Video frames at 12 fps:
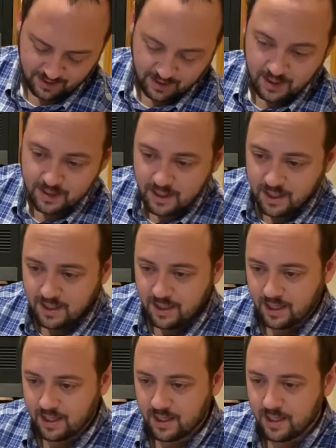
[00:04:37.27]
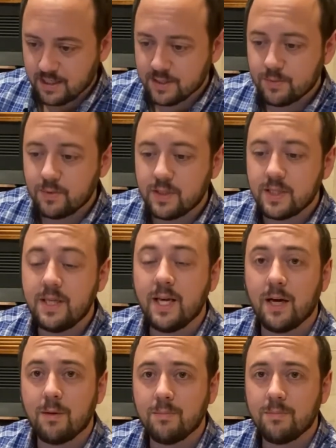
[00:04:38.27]
And then, I asked, will he
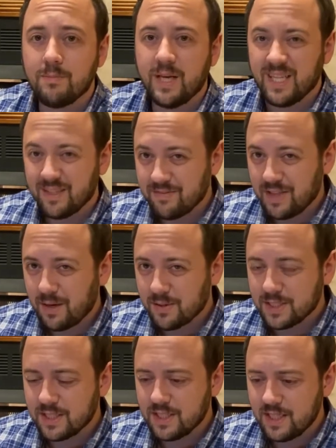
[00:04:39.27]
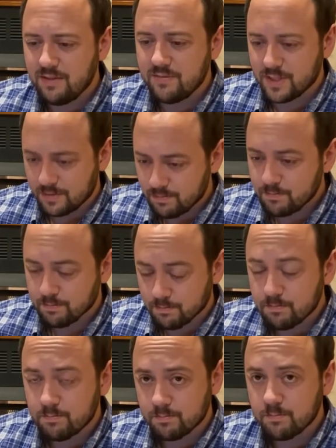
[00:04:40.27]
help make flowers and leaves?
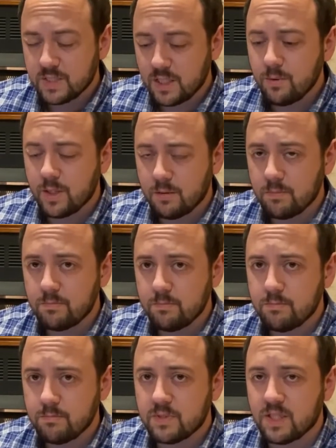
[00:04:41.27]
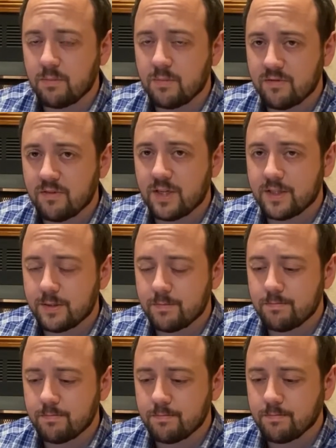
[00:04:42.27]
He will, said my father.
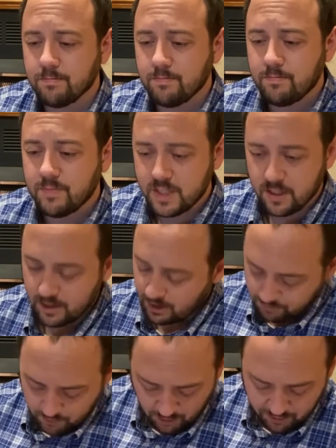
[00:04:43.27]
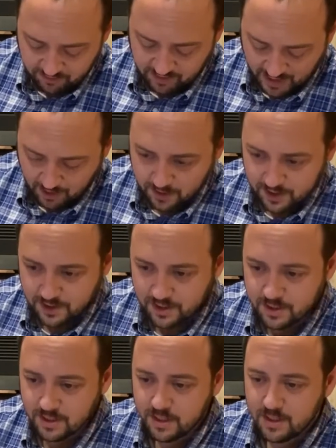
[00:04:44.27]
He'll help grow the flowers,
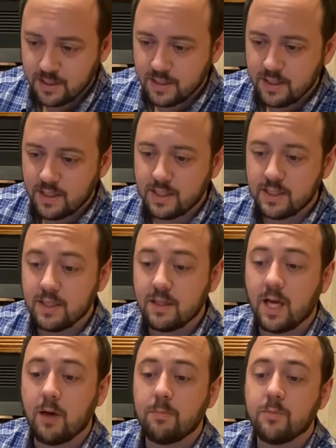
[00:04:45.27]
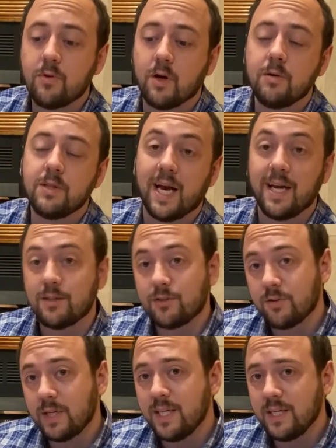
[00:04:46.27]
and he'll help grow that
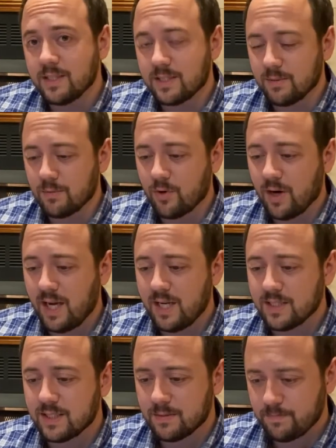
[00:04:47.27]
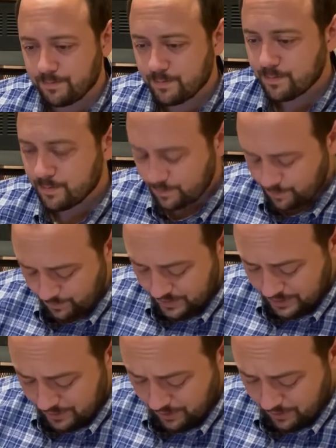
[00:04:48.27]
tree and some grass.
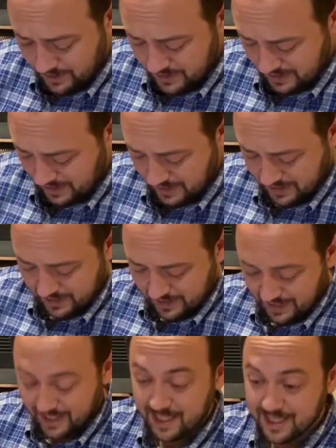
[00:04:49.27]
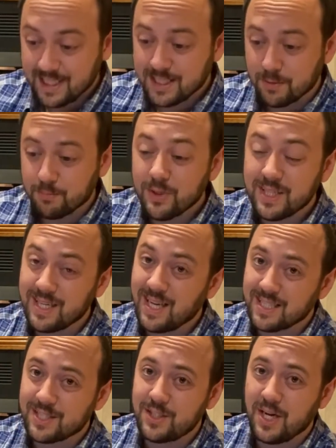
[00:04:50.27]
You know, he said, that's a pretty
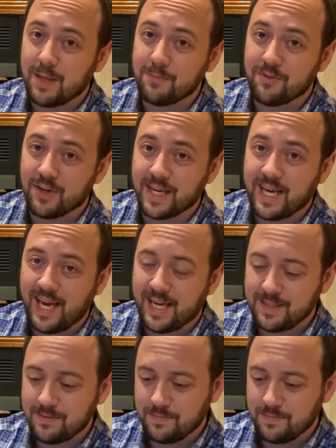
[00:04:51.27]
nice job for a cat.